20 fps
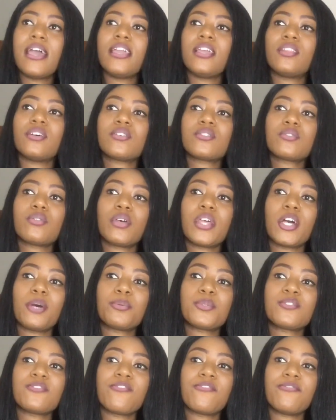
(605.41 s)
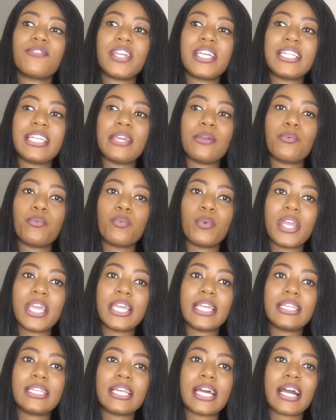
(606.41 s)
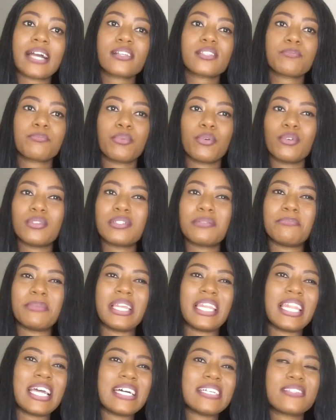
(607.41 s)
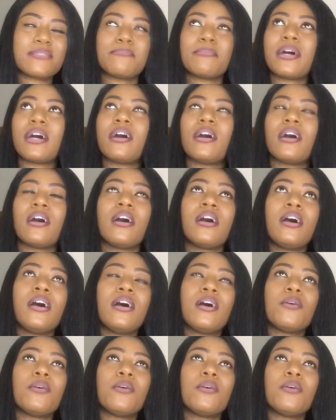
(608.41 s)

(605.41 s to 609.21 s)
It also helps to fade away dark spots, melasma,